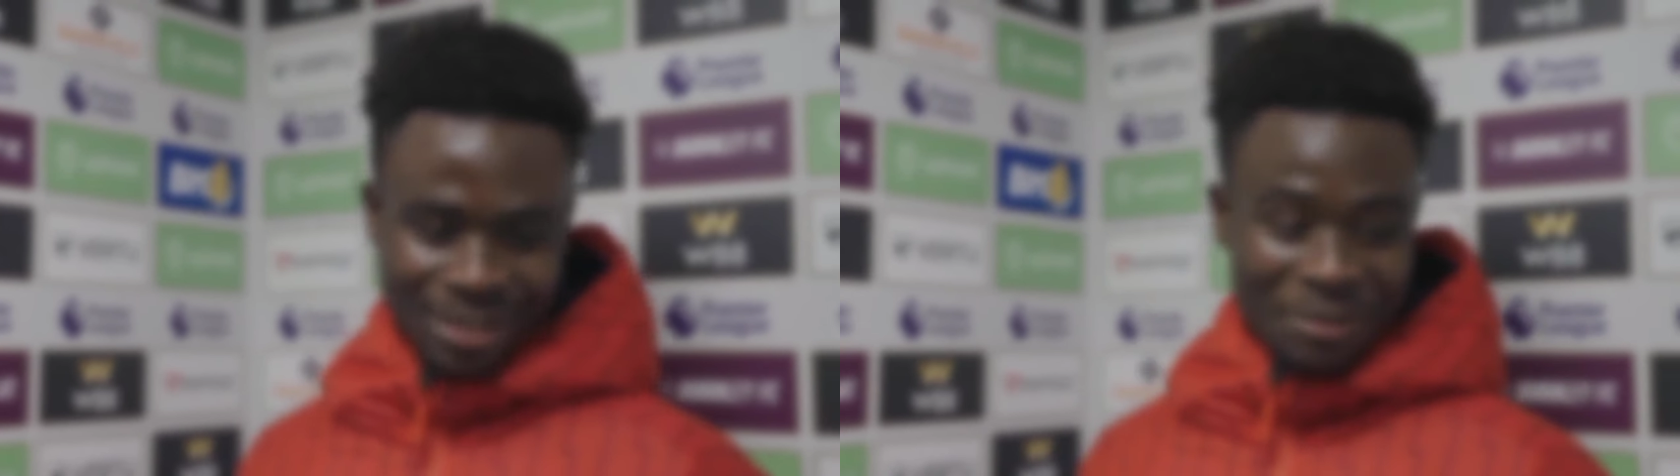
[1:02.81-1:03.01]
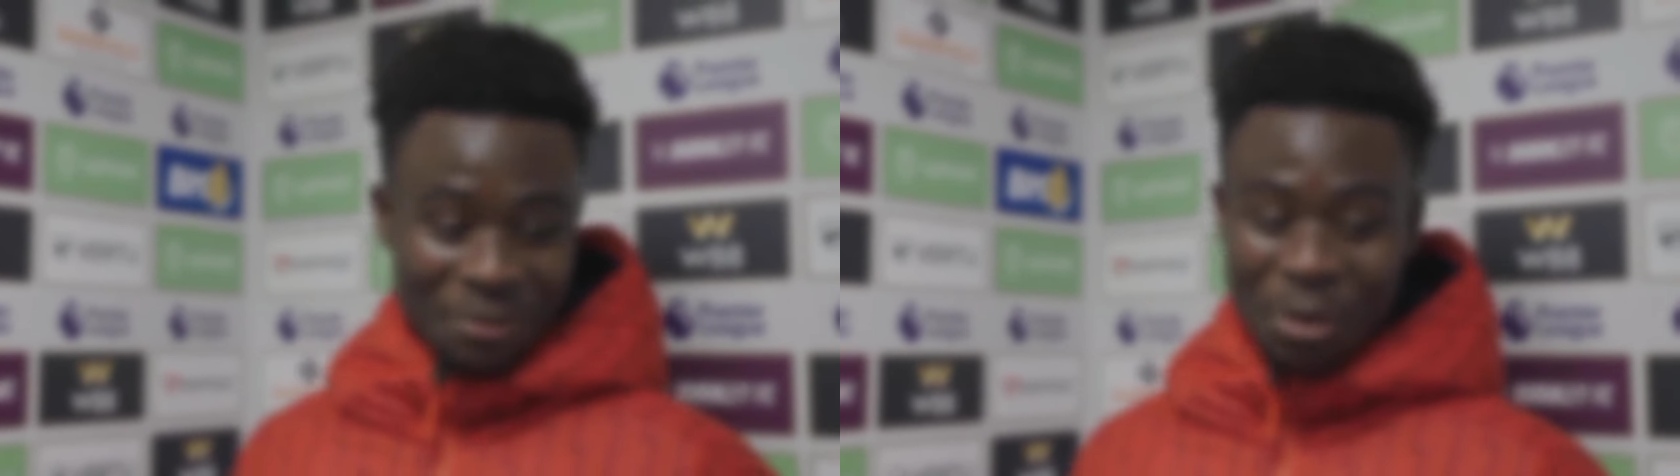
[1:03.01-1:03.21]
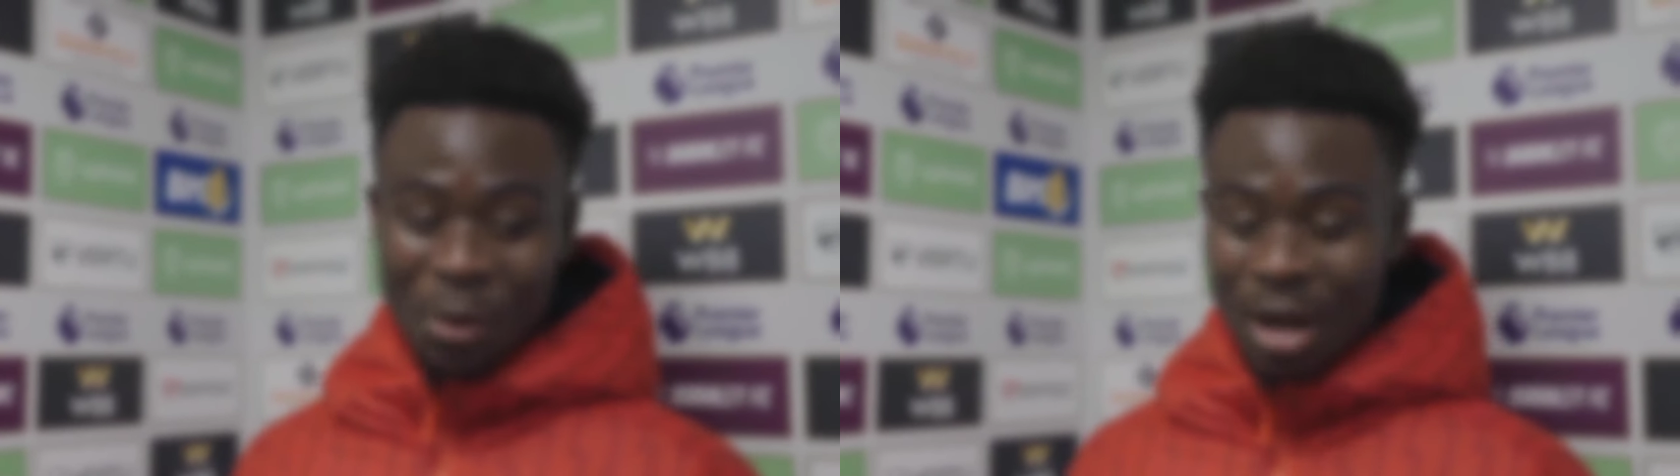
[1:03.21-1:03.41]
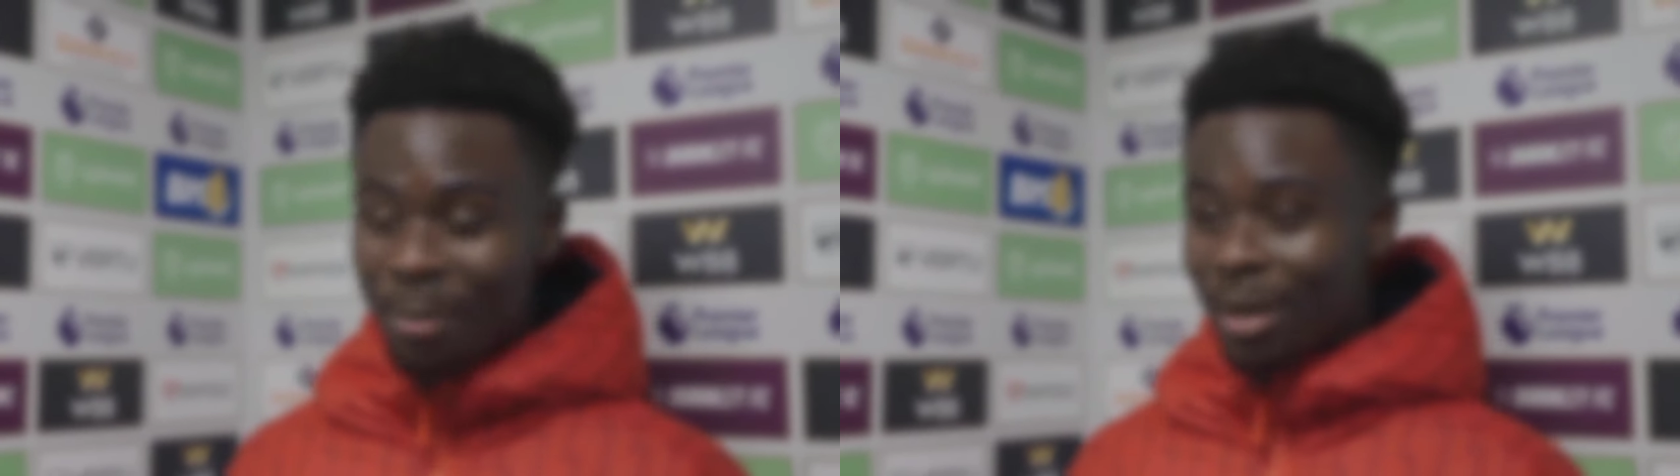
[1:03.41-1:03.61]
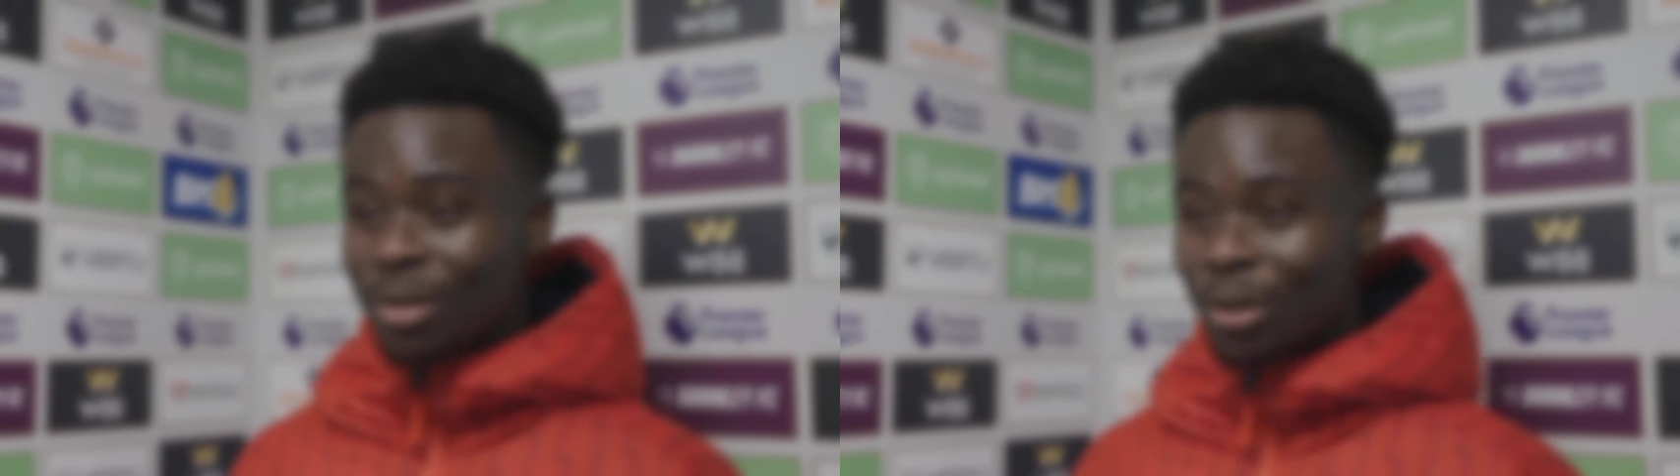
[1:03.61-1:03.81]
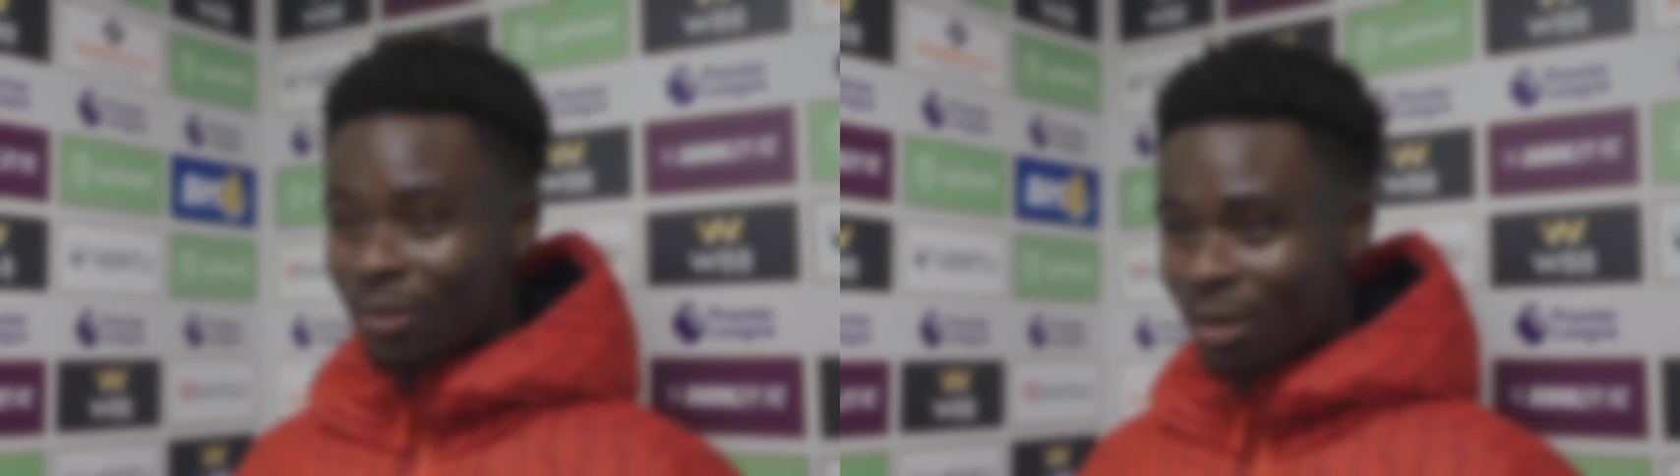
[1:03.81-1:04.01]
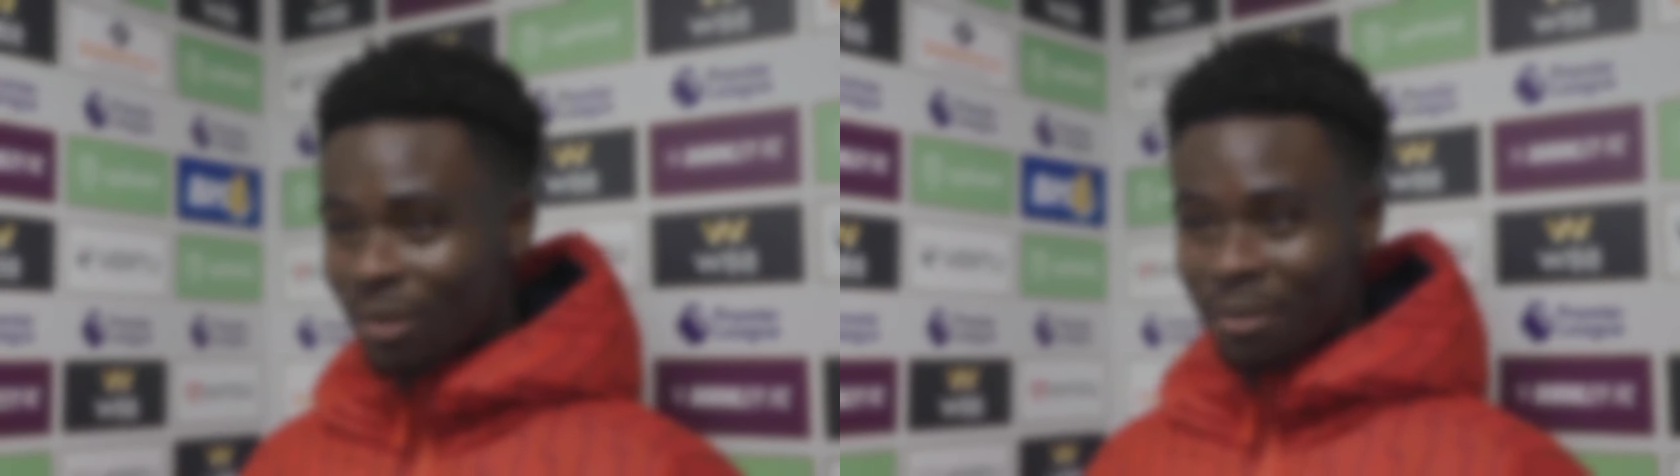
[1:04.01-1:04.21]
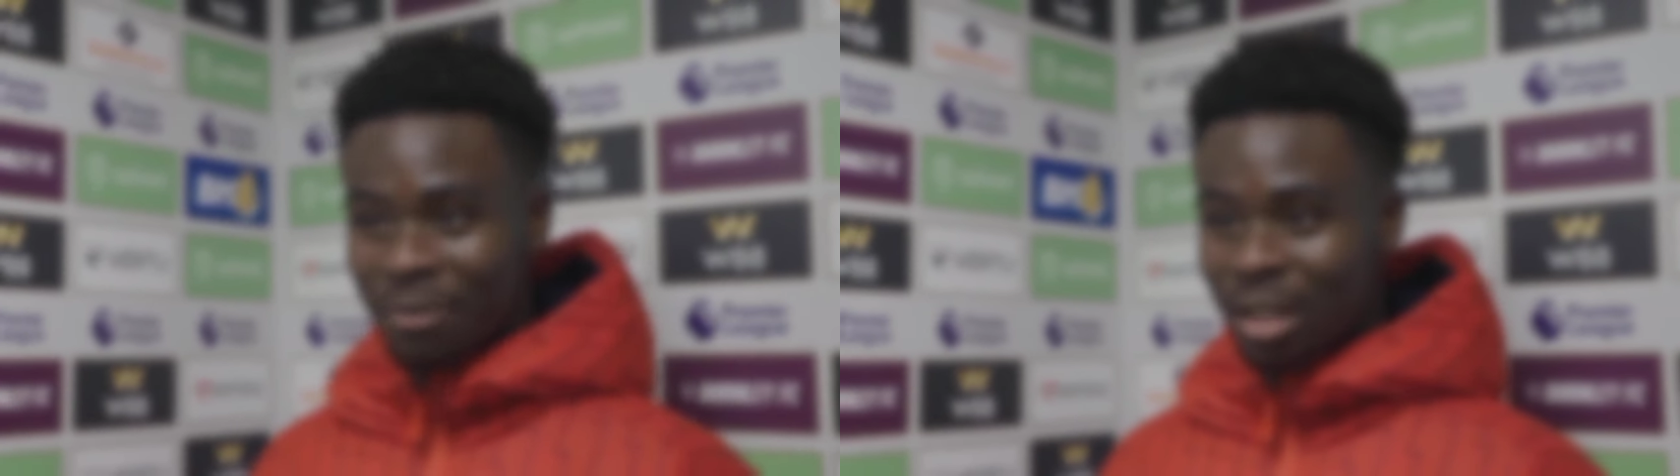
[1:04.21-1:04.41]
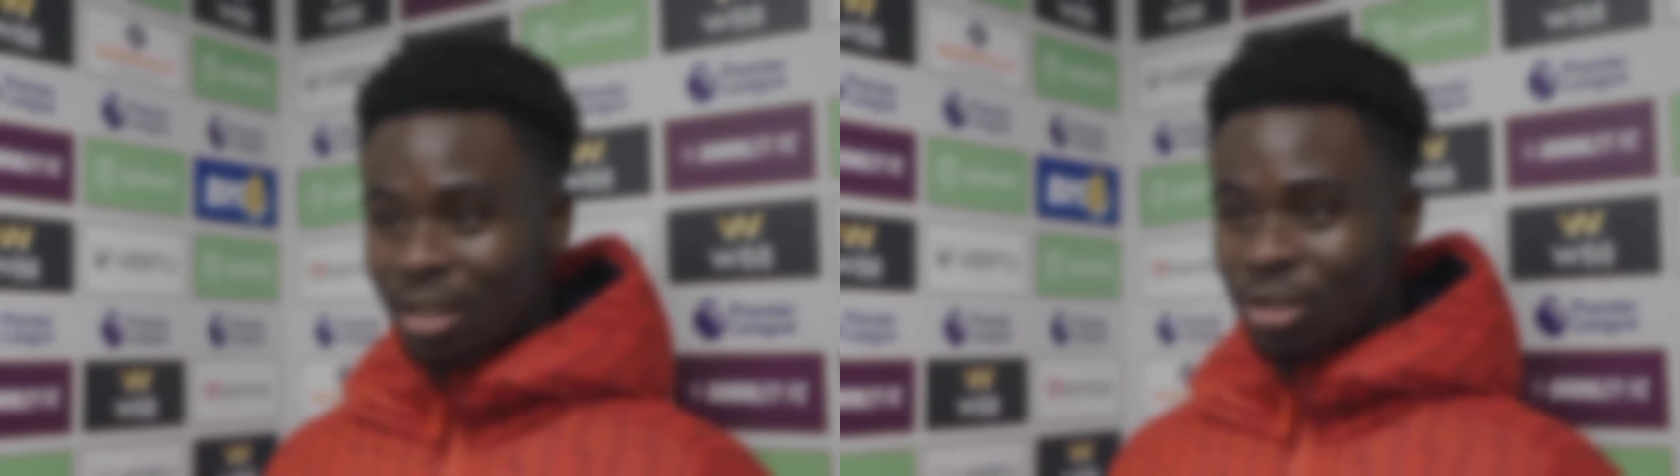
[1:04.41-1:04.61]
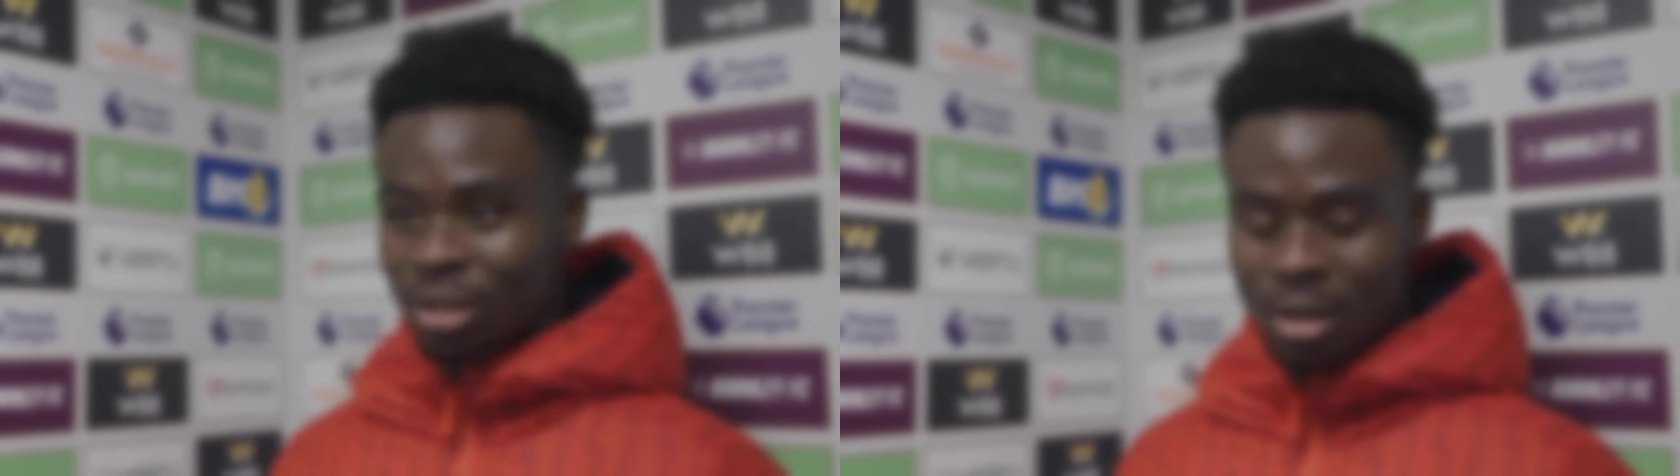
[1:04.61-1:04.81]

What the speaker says: even growing up, I sort of loved that finish.